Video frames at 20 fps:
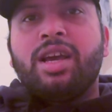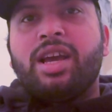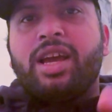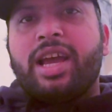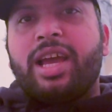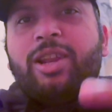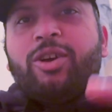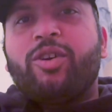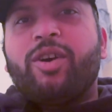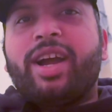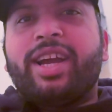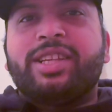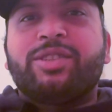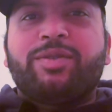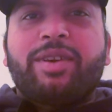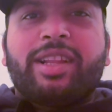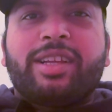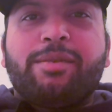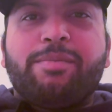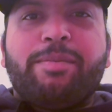Hello guys,
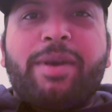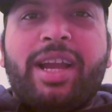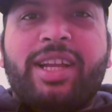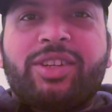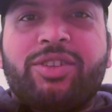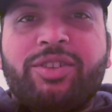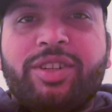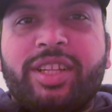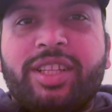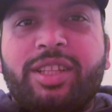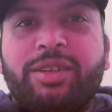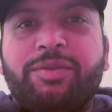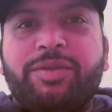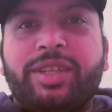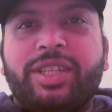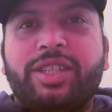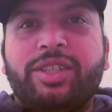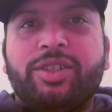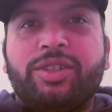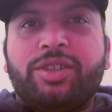welcome back to another
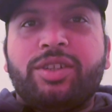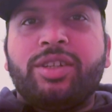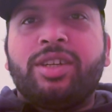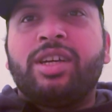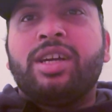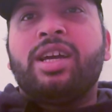video.